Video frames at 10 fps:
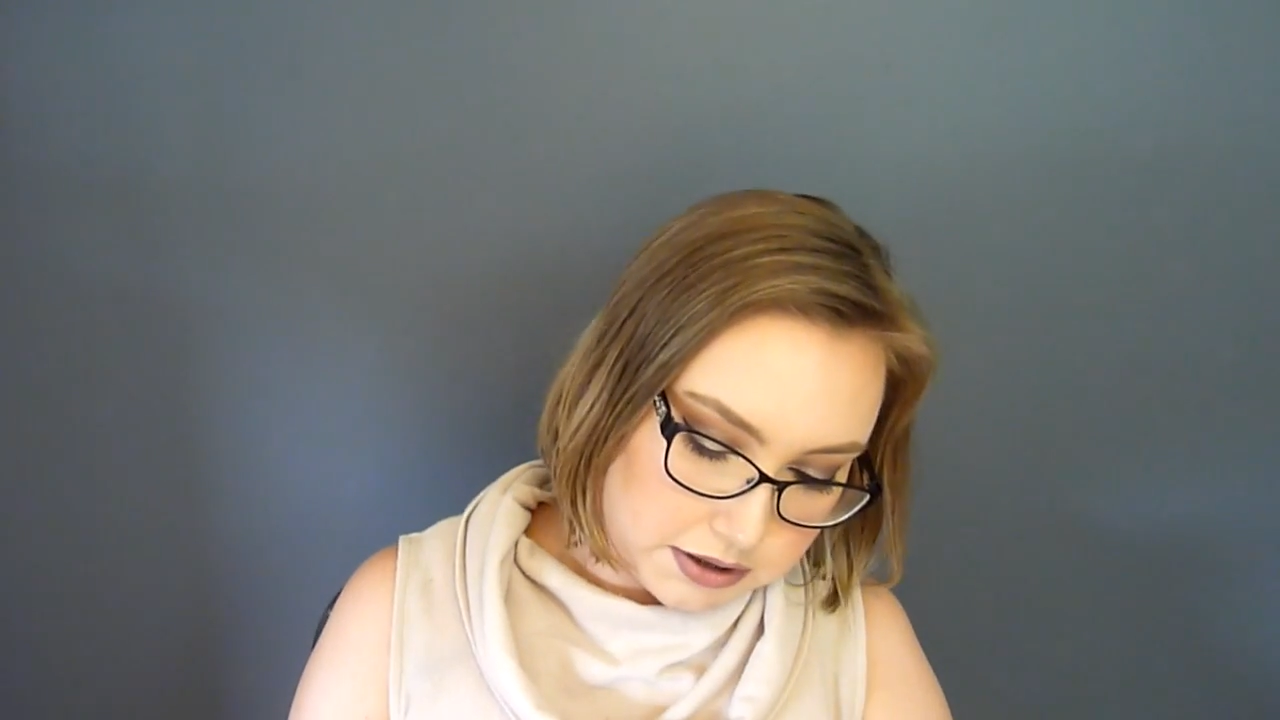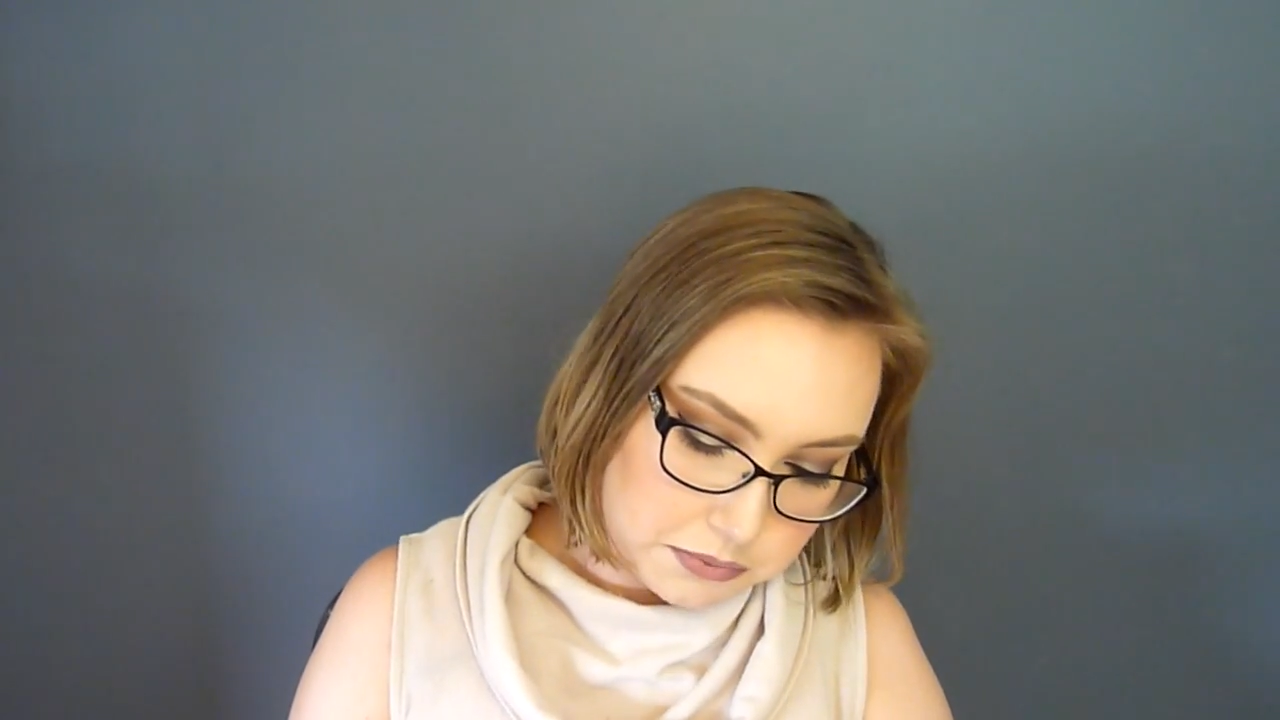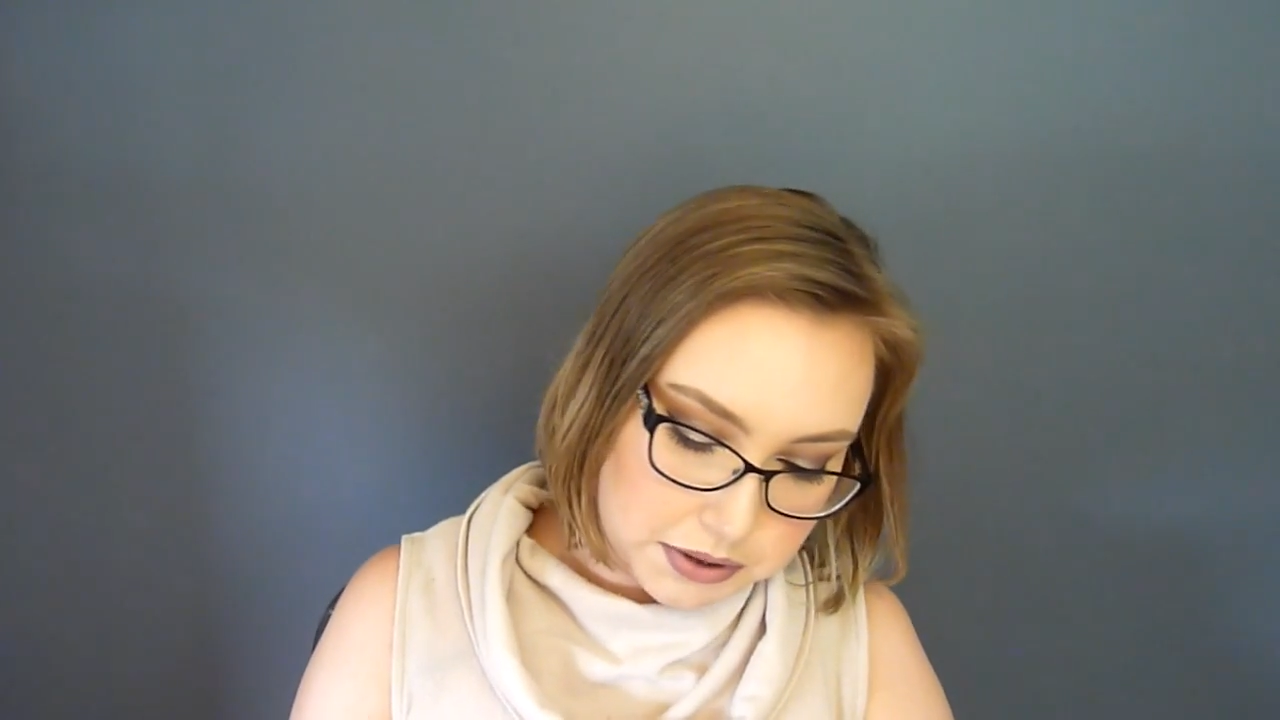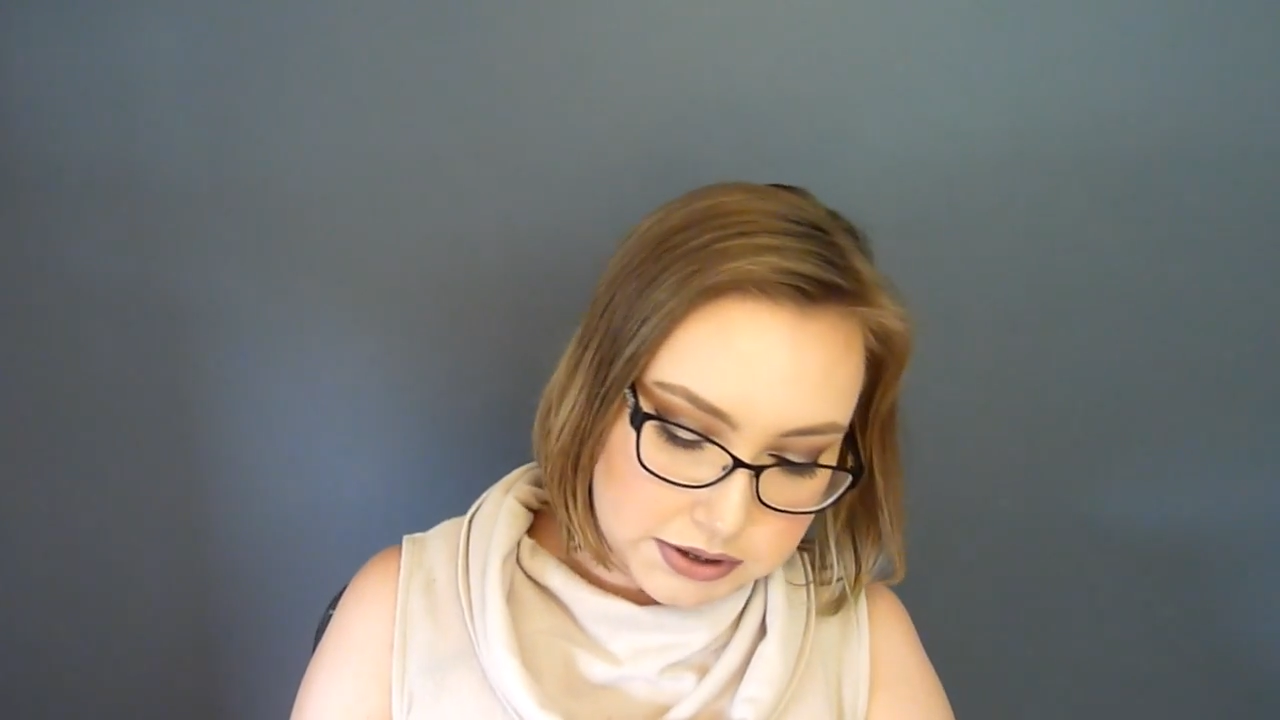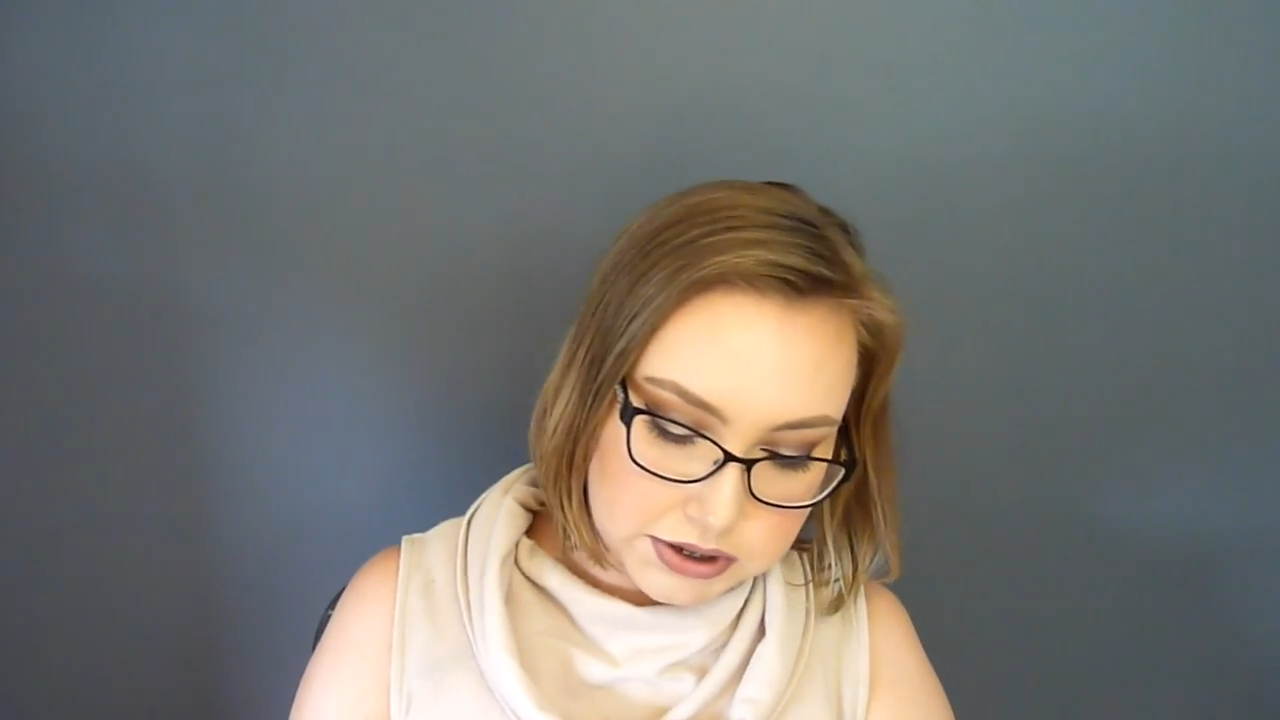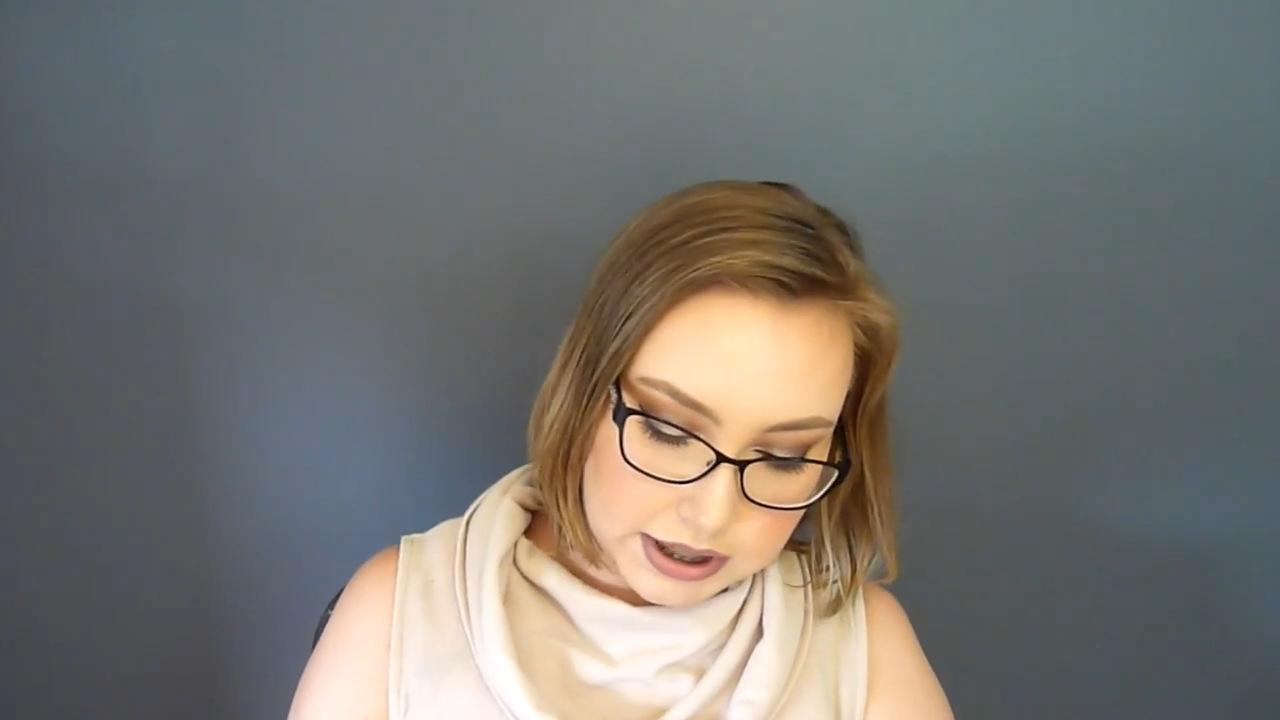of the ones